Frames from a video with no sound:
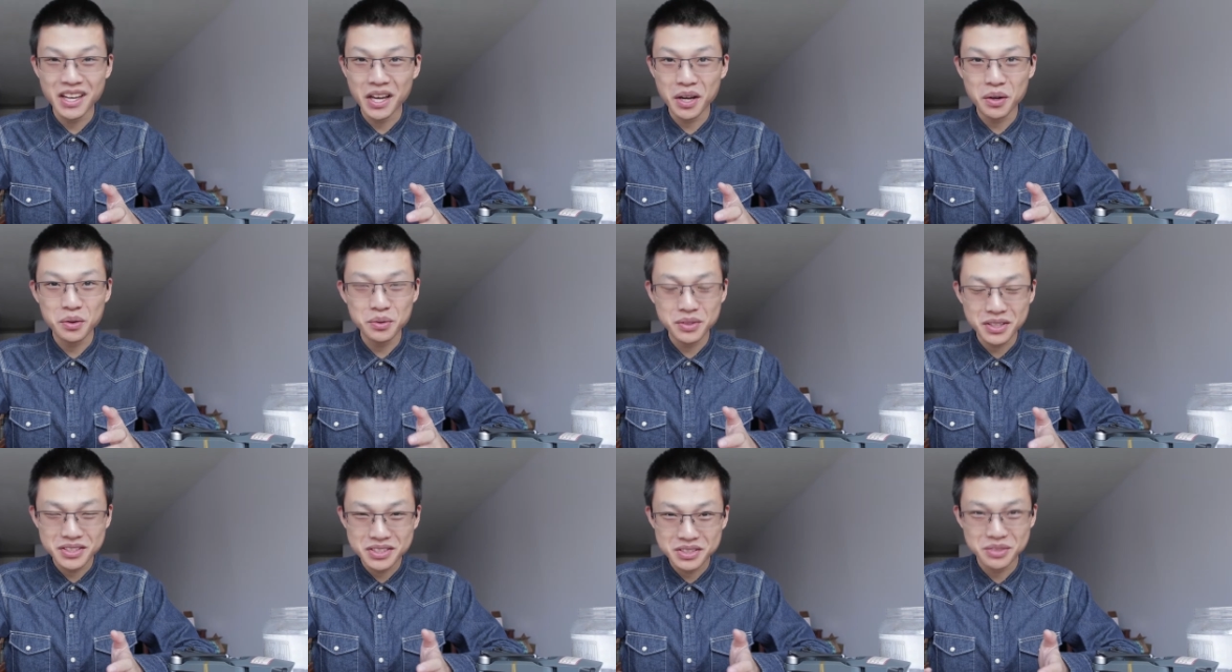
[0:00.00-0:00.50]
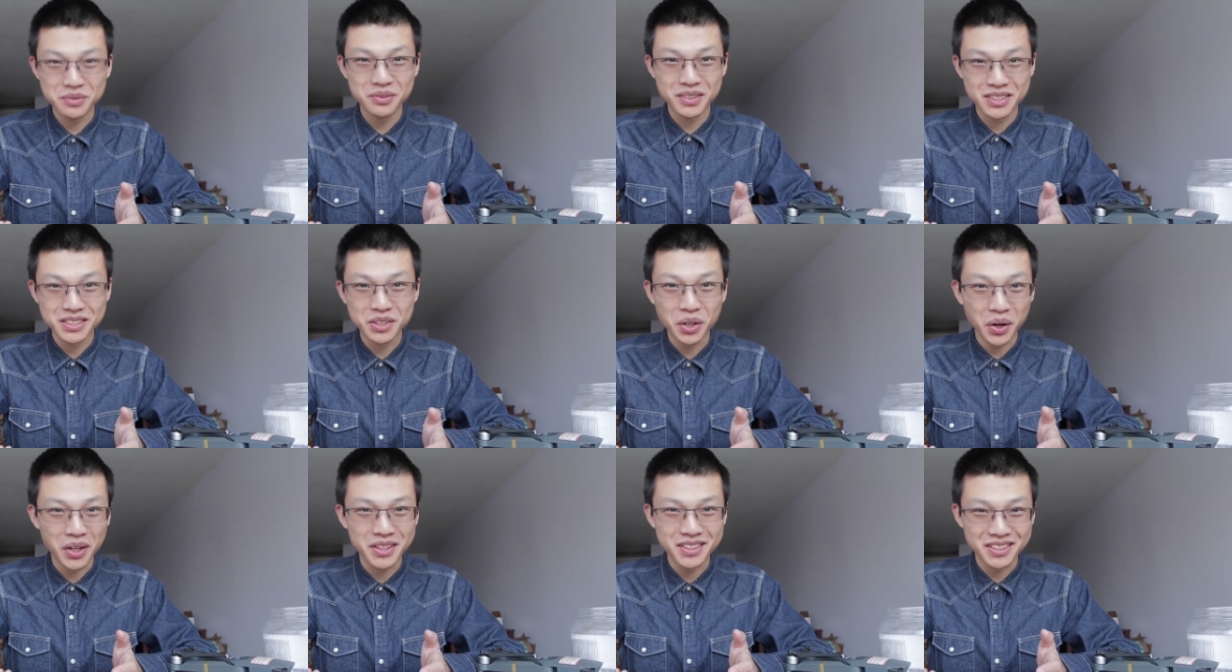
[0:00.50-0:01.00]
I would assume
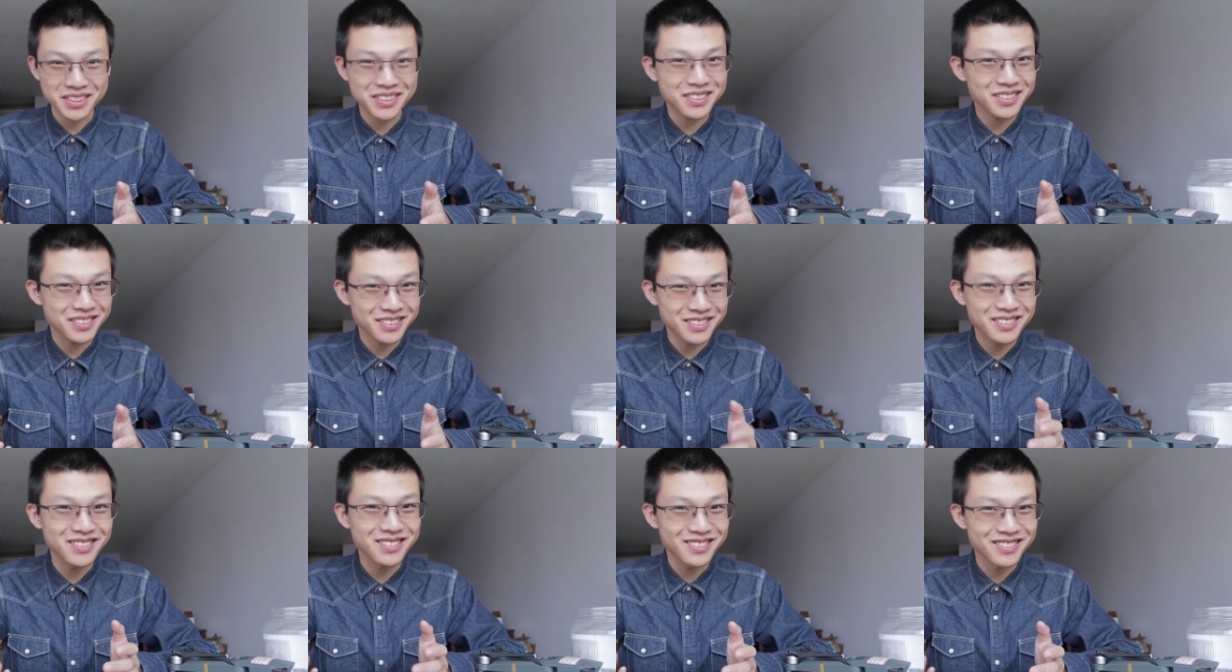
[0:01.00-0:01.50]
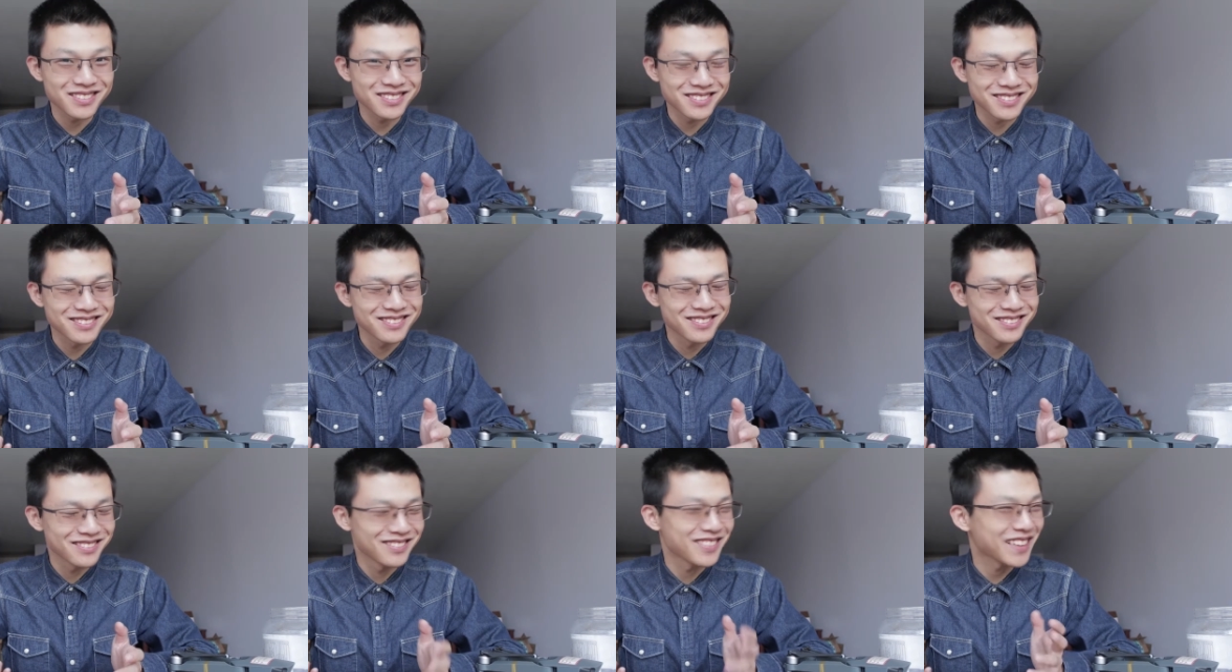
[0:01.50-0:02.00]
it's quite
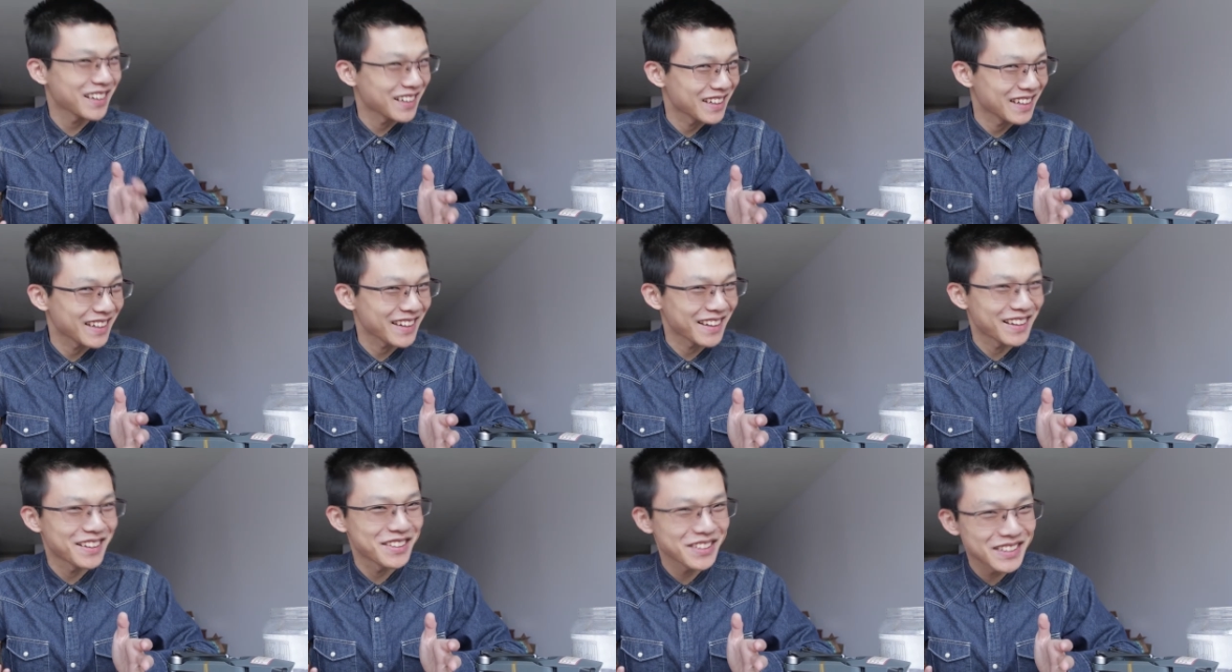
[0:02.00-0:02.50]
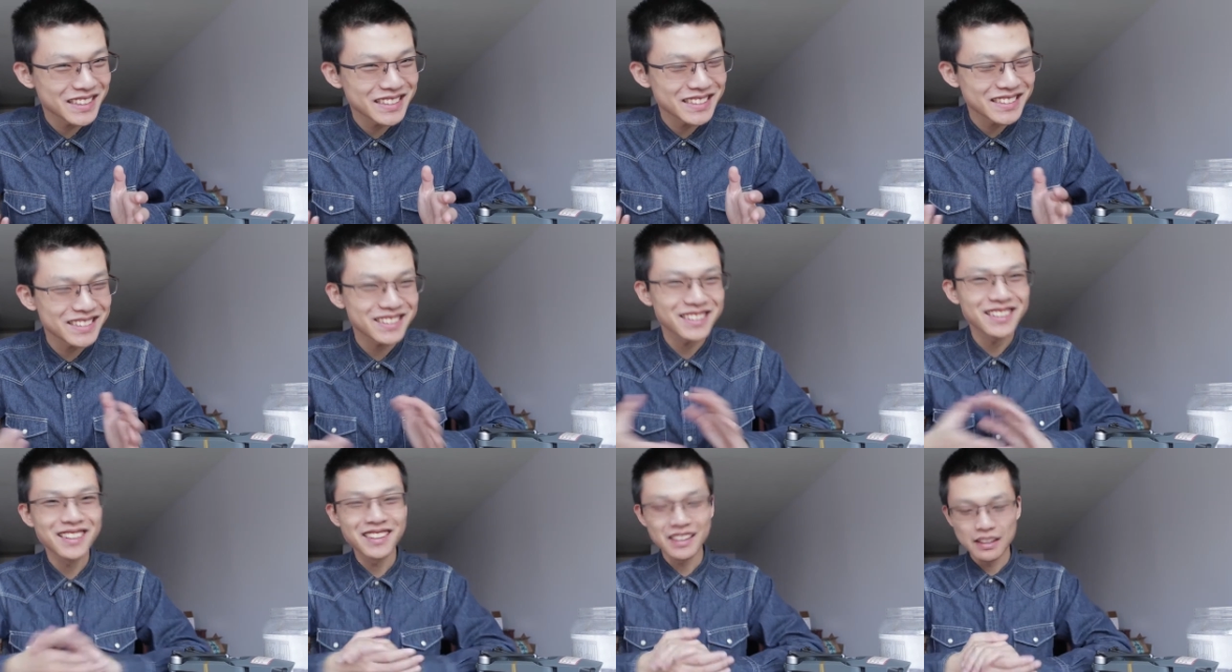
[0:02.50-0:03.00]

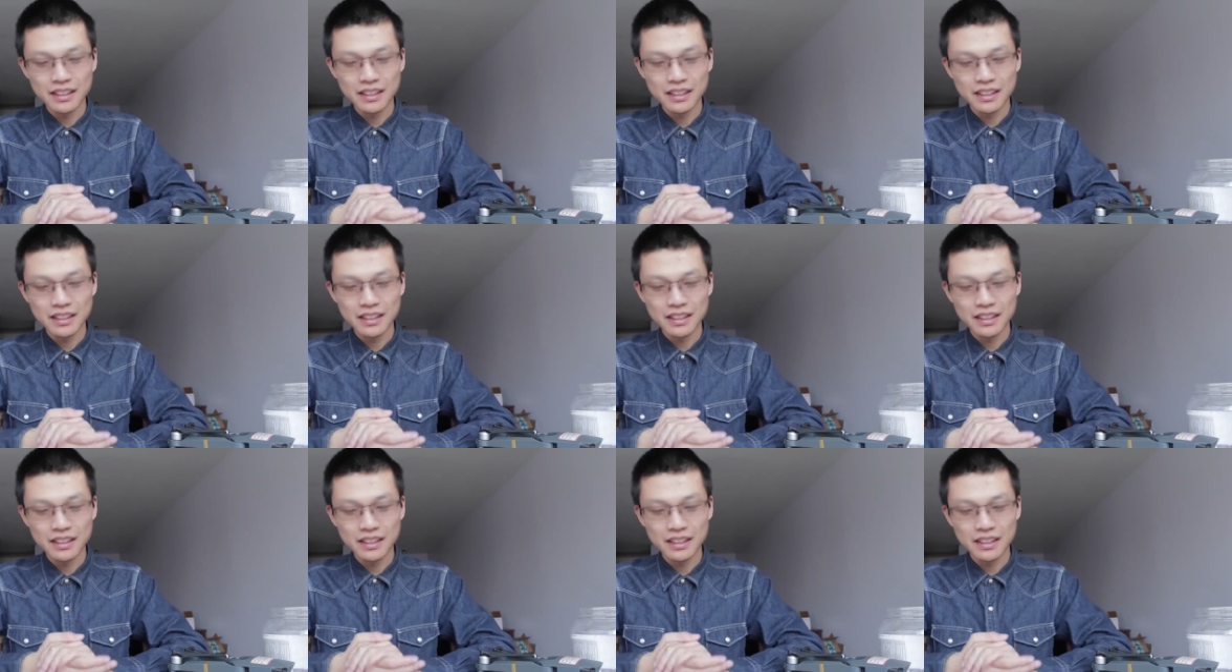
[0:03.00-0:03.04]
hilarious.